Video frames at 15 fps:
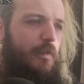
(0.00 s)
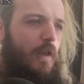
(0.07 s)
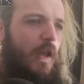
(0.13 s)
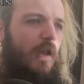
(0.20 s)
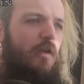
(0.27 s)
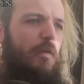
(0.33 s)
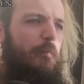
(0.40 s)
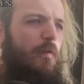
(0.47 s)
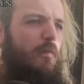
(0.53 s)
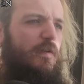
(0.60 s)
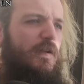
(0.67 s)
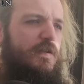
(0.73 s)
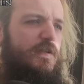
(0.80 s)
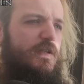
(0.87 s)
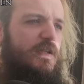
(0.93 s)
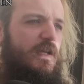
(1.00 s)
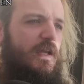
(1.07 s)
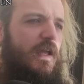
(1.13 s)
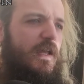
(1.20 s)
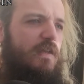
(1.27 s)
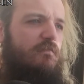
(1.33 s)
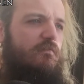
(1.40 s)
A lot of the punk was actually
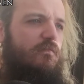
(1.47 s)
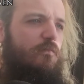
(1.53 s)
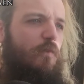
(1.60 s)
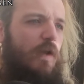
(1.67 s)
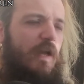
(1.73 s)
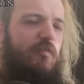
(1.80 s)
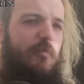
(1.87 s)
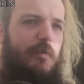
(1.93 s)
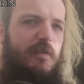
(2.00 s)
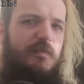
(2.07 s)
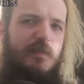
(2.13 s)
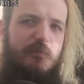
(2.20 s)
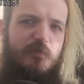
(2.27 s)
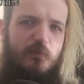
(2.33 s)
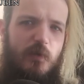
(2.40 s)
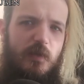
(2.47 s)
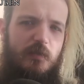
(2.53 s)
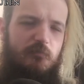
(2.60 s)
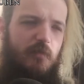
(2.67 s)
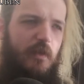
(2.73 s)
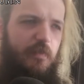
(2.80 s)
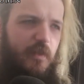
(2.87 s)
in Will I Ever Be the Same as
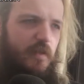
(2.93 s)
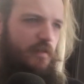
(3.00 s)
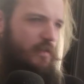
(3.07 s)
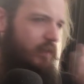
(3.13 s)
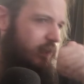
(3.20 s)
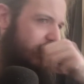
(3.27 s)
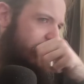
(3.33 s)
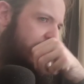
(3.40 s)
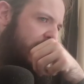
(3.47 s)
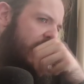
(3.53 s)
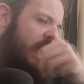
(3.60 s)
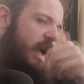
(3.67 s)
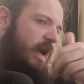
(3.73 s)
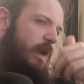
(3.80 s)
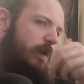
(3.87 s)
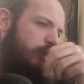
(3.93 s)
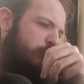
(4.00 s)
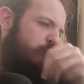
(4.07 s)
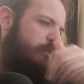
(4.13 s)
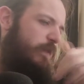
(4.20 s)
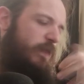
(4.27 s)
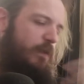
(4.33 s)
well, I think.
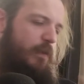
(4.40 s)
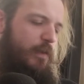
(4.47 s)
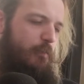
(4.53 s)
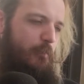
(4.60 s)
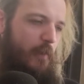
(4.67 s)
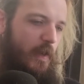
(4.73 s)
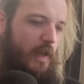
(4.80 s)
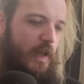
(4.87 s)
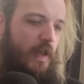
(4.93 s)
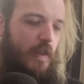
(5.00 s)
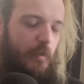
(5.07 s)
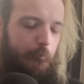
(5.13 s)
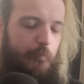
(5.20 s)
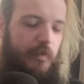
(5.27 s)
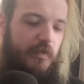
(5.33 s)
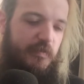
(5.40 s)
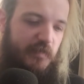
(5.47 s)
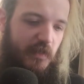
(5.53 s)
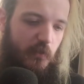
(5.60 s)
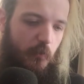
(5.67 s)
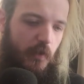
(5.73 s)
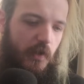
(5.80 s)
Um, but the, the biggest
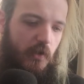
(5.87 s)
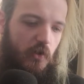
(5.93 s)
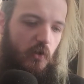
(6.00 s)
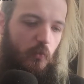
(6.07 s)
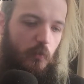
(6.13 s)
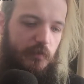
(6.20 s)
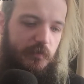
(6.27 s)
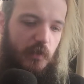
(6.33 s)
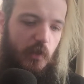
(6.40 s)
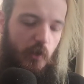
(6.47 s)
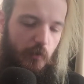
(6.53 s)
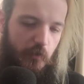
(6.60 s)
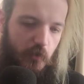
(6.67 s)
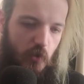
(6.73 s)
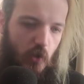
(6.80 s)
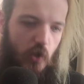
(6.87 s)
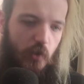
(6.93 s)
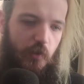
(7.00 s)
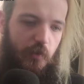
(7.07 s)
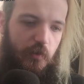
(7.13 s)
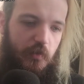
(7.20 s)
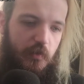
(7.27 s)
takeaway I got was a lot of the
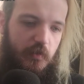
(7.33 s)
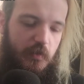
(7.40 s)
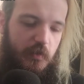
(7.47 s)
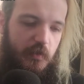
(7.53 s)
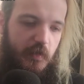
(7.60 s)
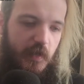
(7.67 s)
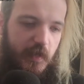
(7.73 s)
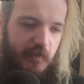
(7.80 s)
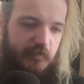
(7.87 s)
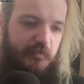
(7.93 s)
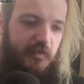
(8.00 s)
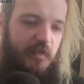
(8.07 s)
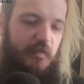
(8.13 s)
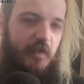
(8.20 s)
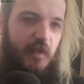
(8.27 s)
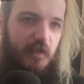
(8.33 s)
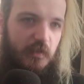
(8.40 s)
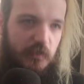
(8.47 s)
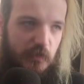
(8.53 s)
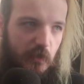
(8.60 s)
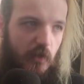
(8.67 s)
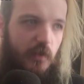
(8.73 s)
goth is still in that. A
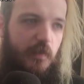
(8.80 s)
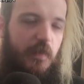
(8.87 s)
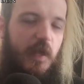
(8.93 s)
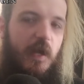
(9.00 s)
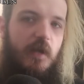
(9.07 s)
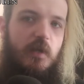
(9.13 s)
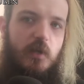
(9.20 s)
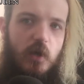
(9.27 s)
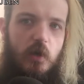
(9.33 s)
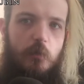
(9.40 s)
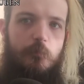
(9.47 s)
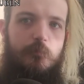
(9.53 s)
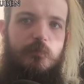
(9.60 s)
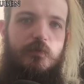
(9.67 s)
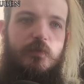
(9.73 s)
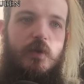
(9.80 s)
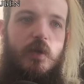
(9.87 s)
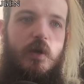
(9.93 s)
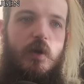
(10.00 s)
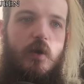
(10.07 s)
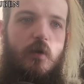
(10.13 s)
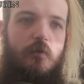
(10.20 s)
lot of that comes
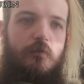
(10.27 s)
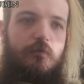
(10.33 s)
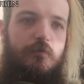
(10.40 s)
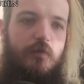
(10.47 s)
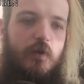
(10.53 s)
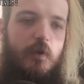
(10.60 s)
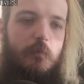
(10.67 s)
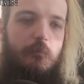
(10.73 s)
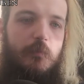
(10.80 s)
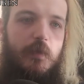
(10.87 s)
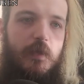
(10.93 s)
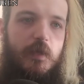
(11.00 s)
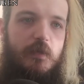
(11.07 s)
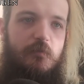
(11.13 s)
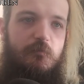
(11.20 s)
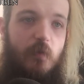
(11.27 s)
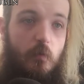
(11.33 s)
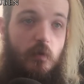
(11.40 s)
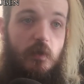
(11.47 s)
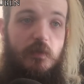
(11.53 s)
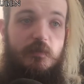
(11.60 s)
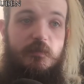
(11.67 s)
from the
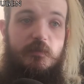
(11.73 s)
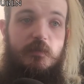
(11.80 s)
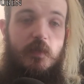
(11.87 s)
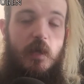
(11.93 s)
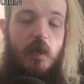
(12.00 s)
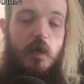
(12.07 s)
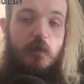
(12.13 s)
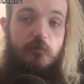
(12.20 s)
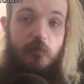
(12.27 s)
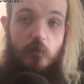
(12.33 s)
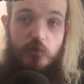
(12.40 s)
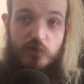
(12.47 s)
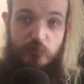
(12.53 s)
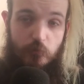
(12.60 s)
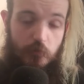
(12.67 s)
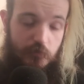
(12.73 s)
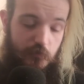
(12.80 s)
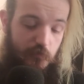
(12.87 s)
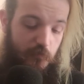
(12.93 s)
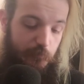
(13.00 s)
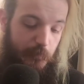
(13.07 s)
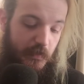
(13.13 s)
vocalist, uh, Flo Schwartz,
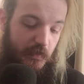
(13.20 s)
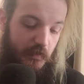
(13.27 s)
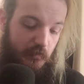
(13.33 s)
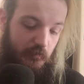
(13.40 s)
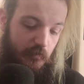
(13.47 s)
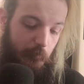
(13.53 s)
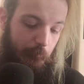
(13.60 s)
who's been the